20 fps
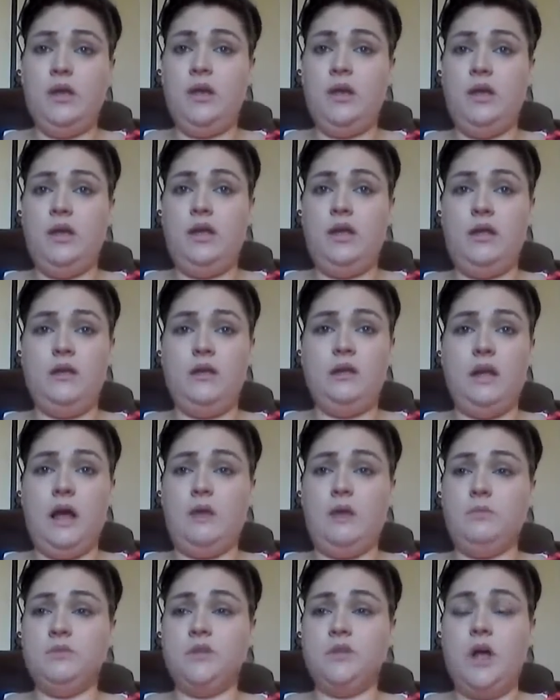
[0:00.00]

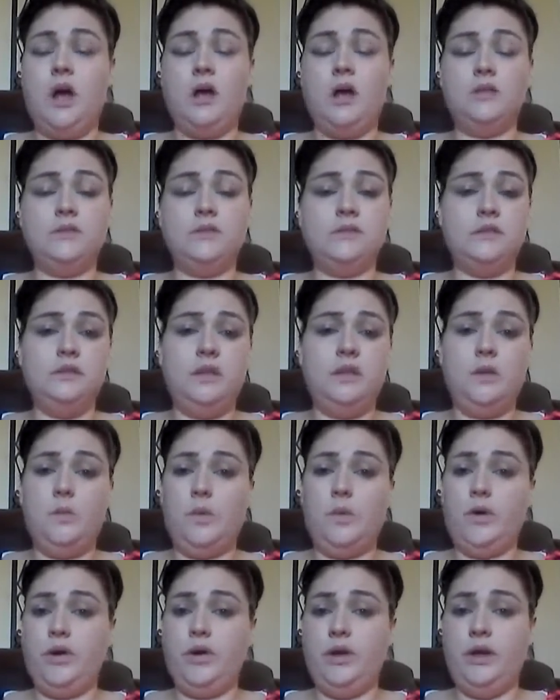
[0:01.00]
I was constantly
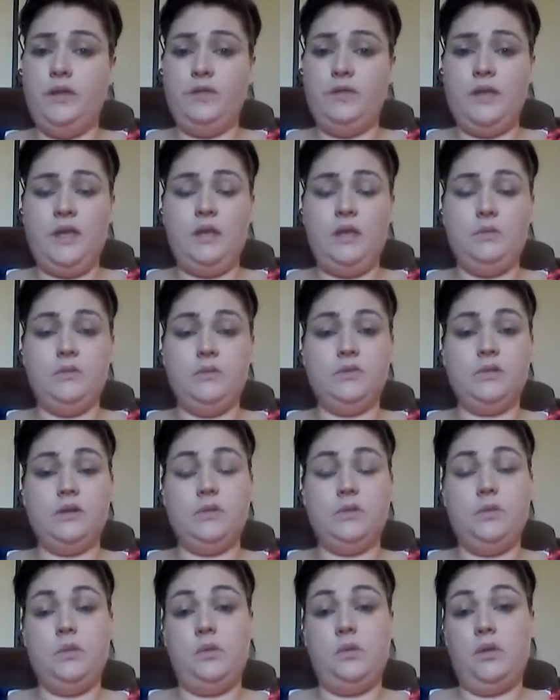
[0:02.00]
worried that he was
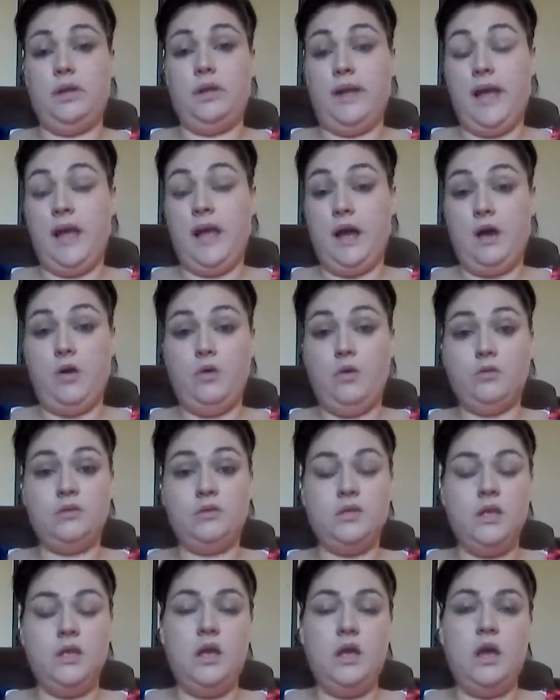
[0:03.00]
going to pull it
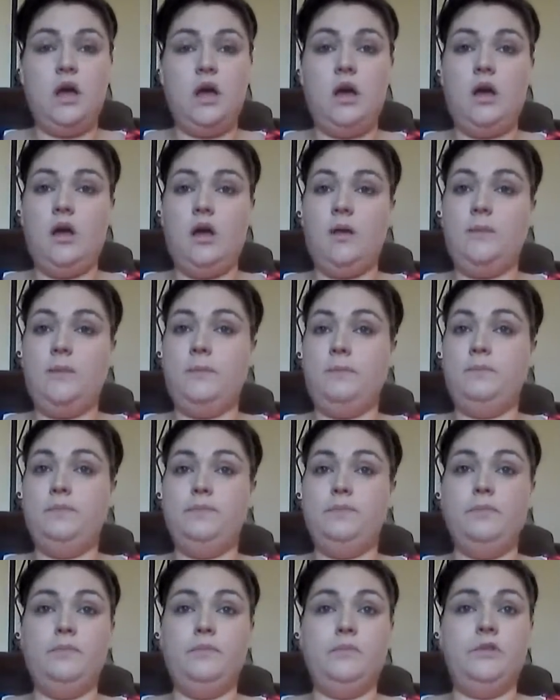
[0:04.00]
out,
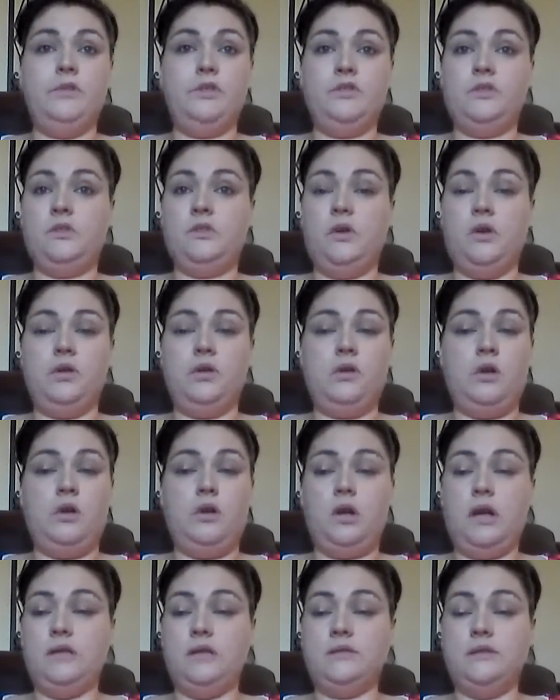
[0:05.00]
just
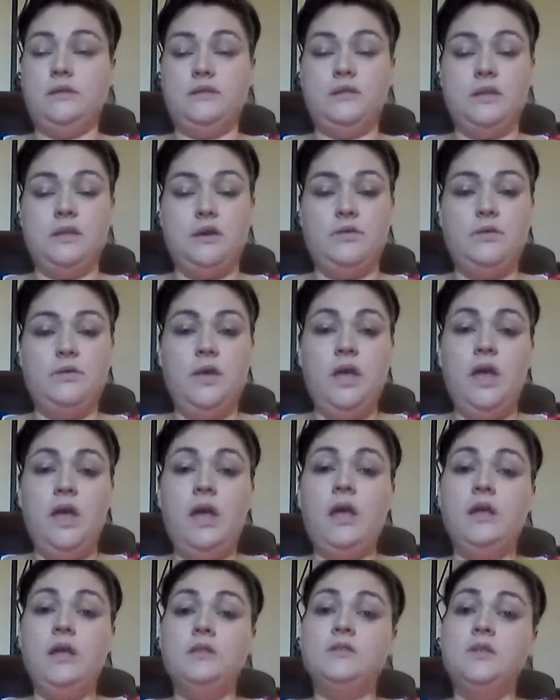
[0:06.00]
all kinds of stuff.
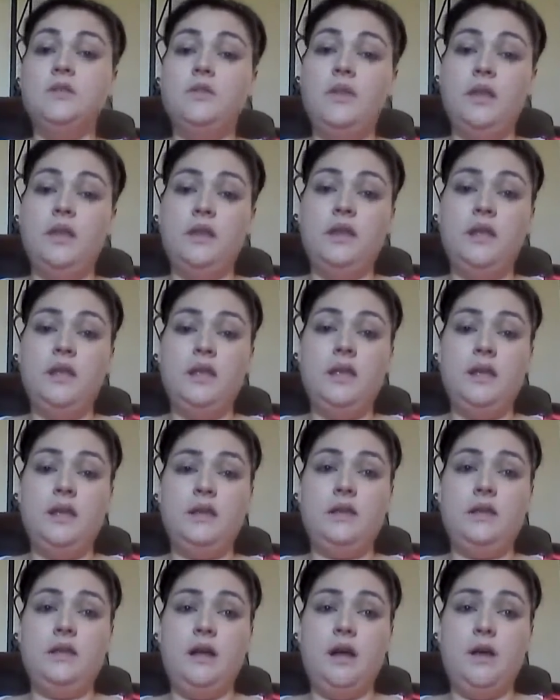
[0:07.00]
So then he
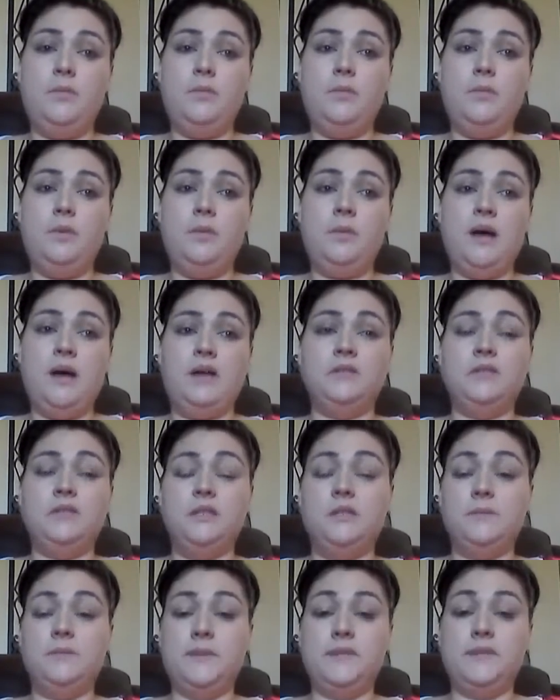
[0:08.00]
ended up, about
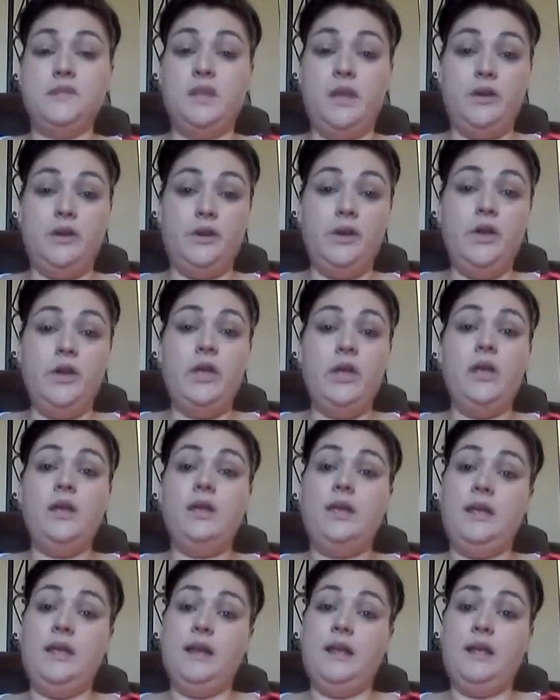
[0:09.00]
6 months later,
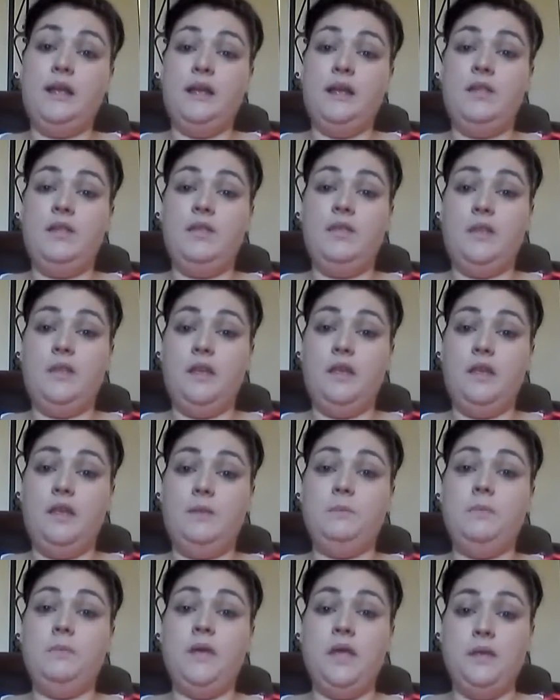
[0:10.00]
getting
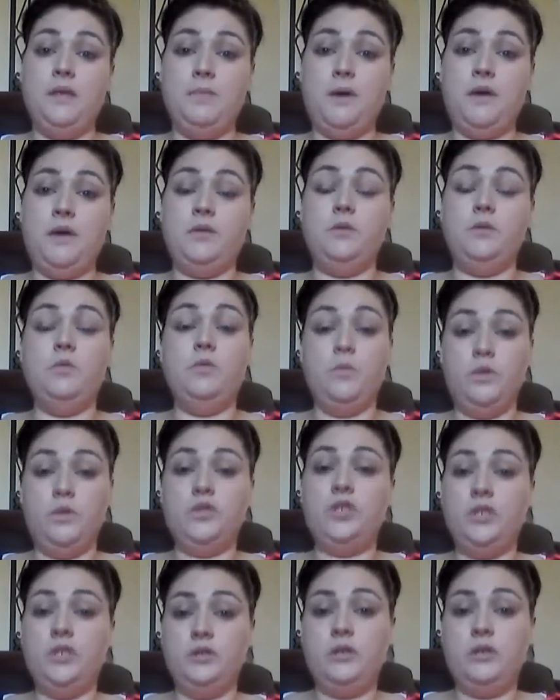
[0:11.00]
the Mickey button,
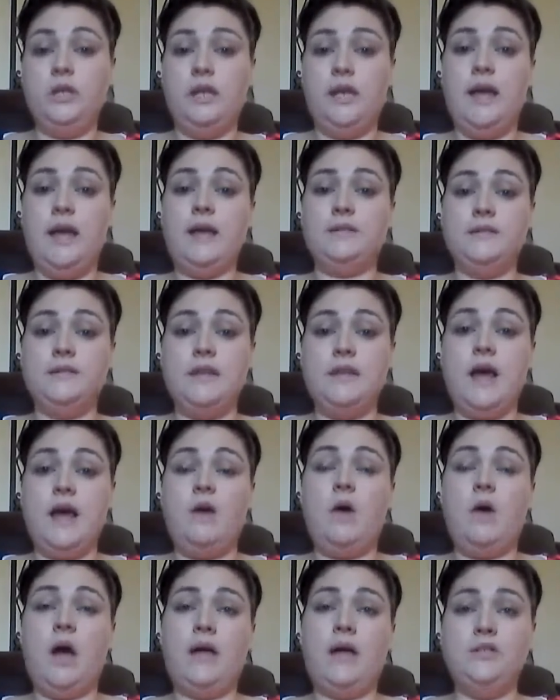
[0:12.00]
which he has
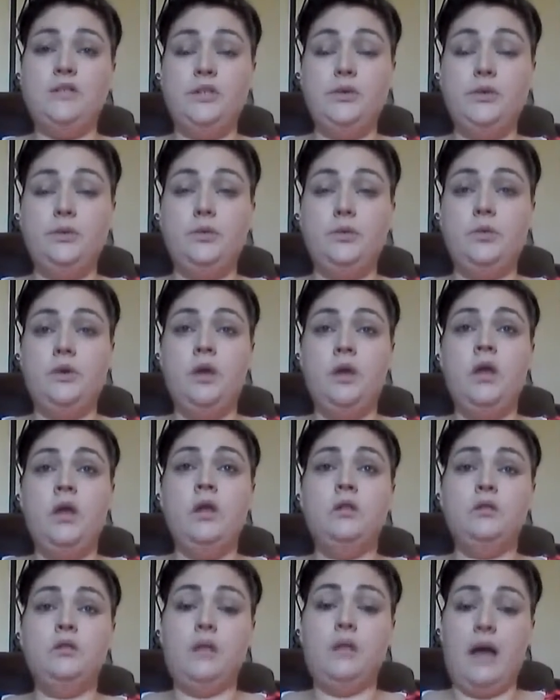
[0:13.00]
now. I do
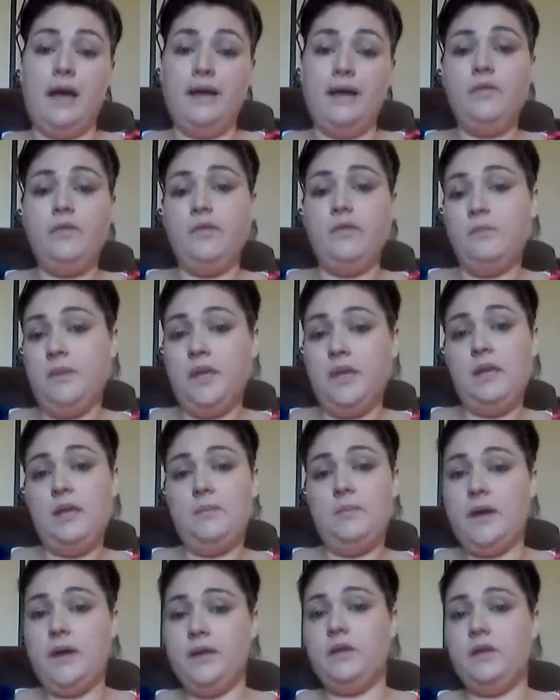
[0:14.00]
like the Mickey
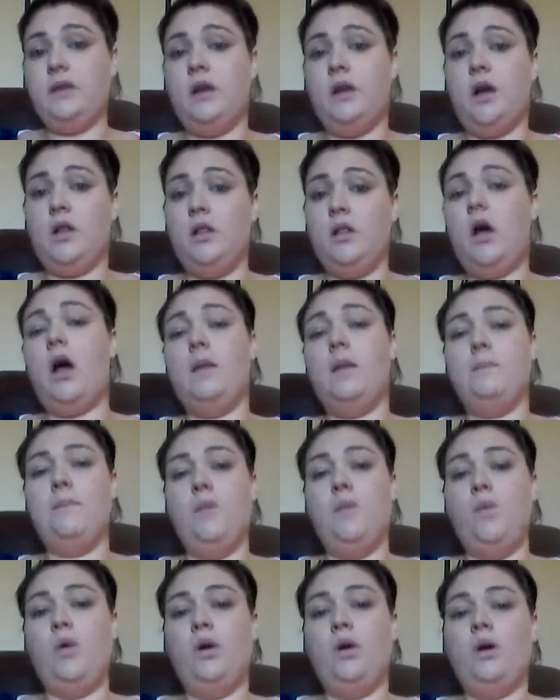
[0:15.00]
button a lot
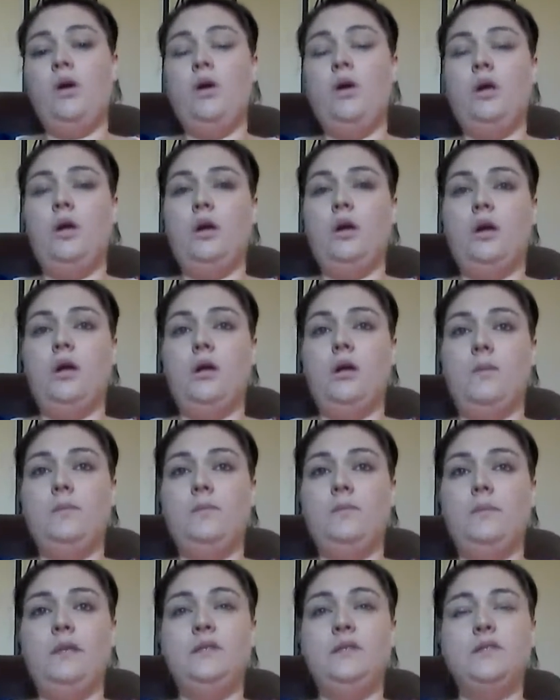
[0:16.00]
more.
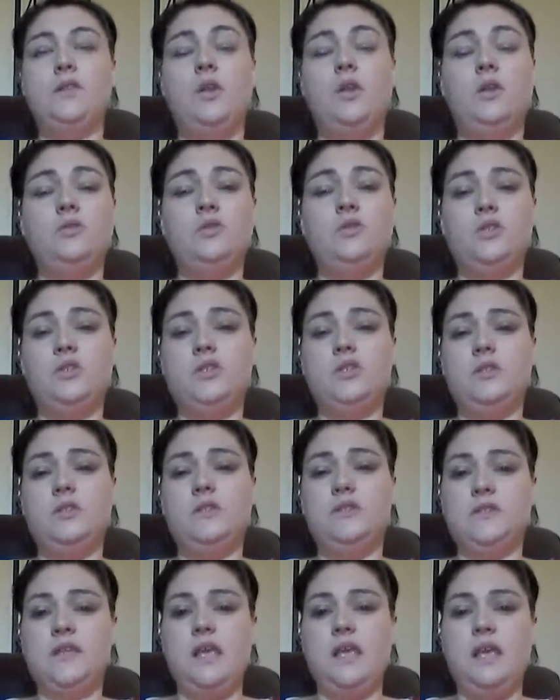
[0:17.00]
It's closer to the
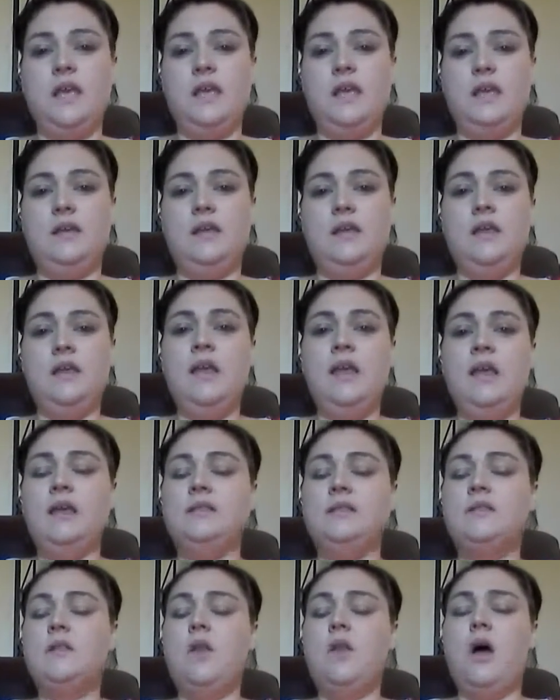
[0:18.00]
skin.
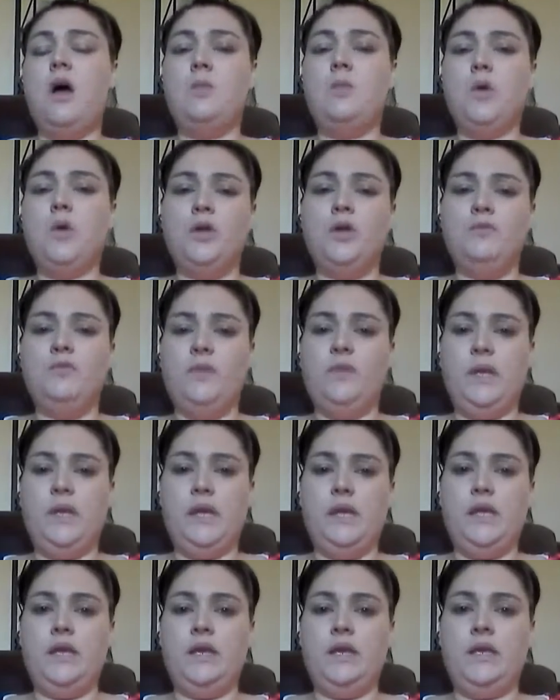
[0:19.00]
It's a lot more
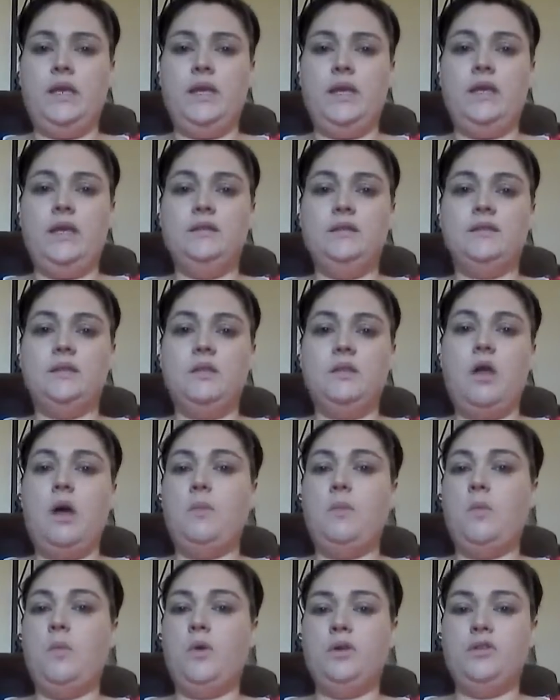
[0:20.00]
convenient. It's a
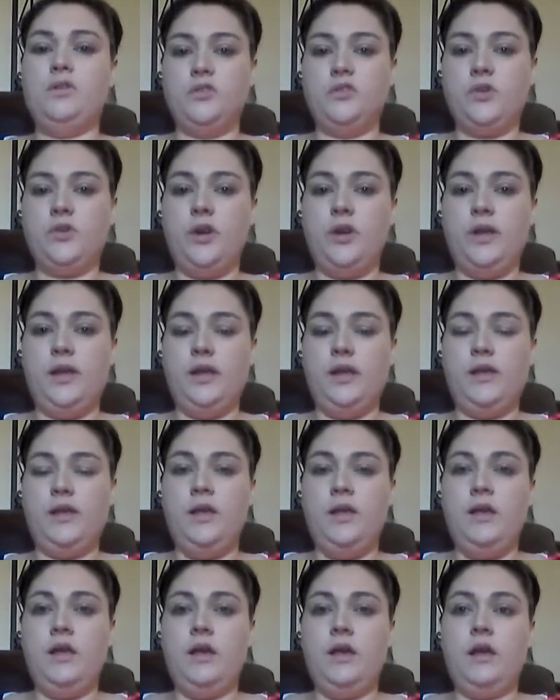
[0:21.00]
lot more discreet.
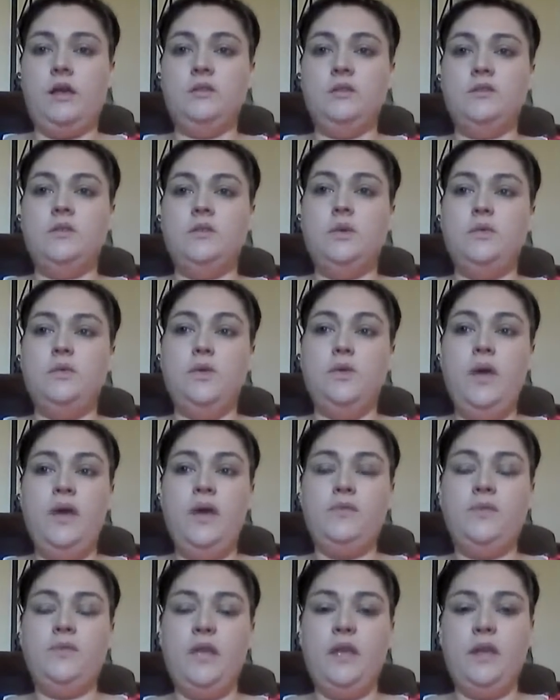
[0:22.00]
So if you
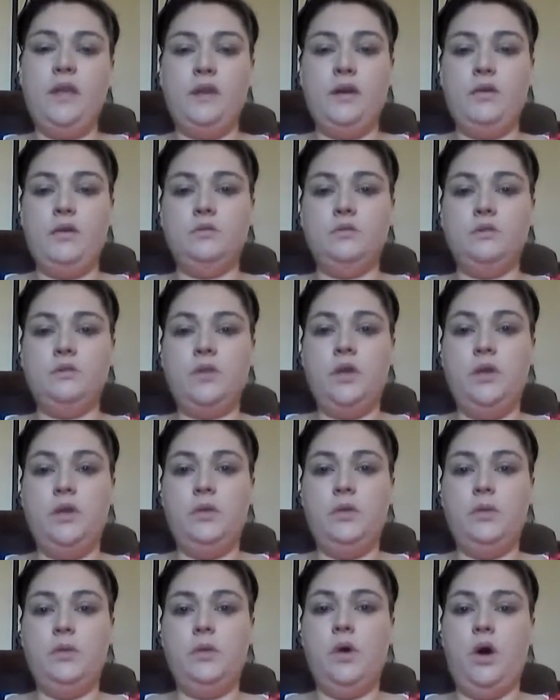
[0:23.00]
have kiddos
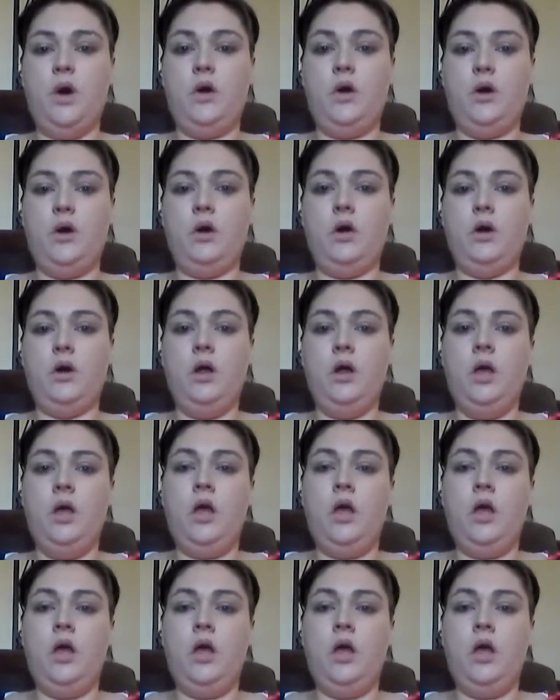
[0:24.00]
who are